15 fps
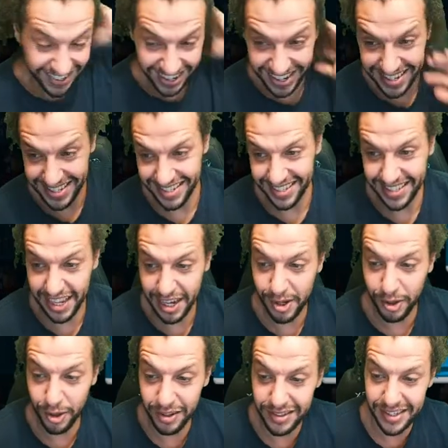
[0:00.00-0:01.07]
crazy. They
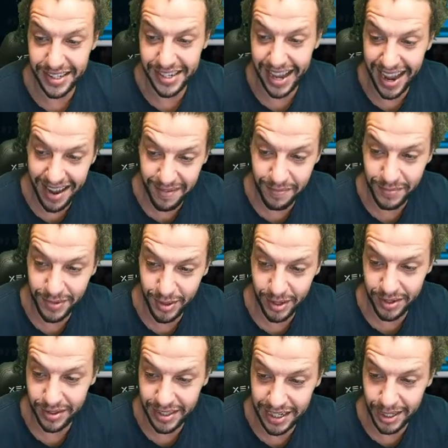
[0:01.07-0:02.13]
called Sam
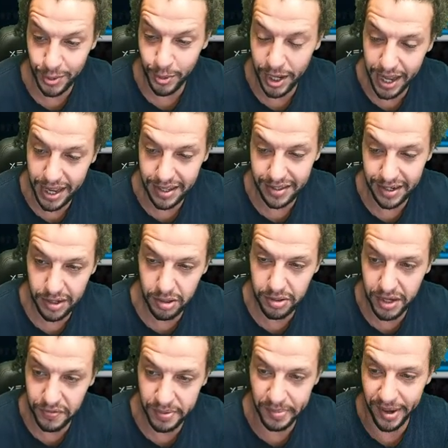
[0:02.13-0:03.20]
Didway. They
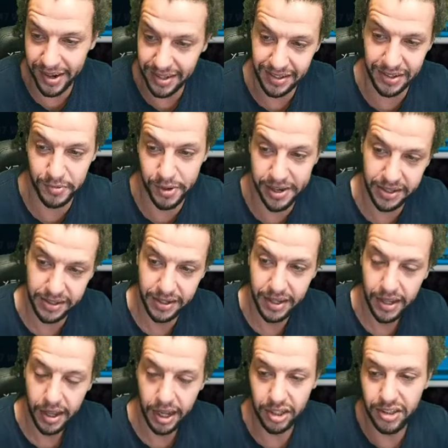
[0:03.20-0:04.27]
called everybody Didway.
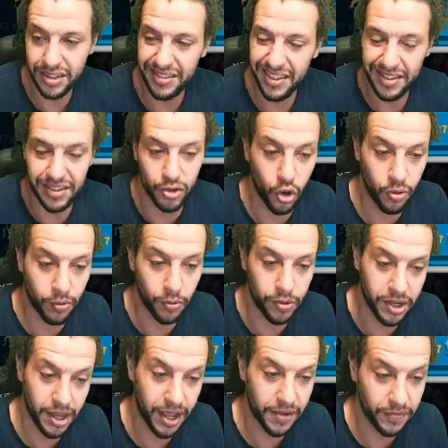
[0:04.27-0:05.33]
It just it's
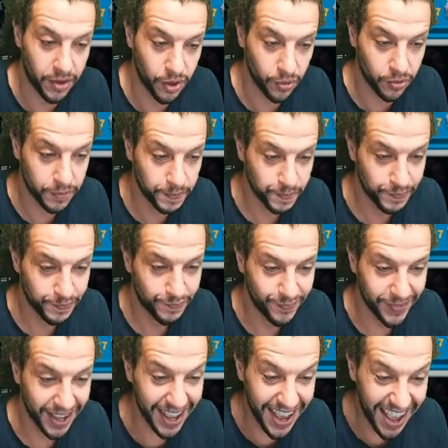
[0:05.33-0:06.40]
normal when you have, you know.
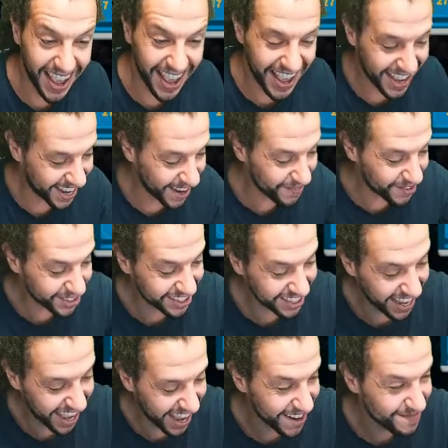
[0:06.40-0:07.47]
Hey, Captain
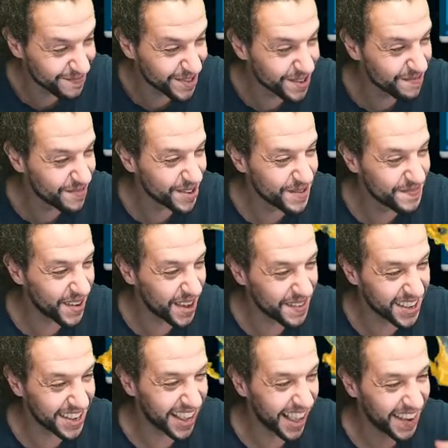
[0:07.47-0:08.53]
Jack! Boom, boom,
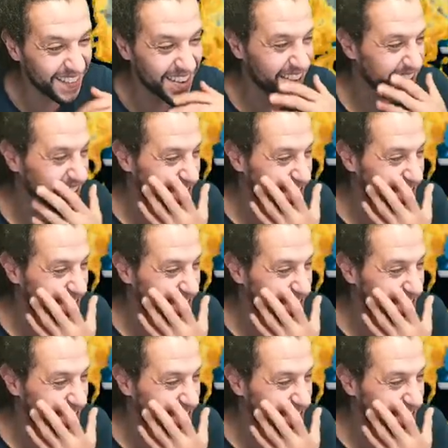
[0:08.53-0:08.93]
baby! How are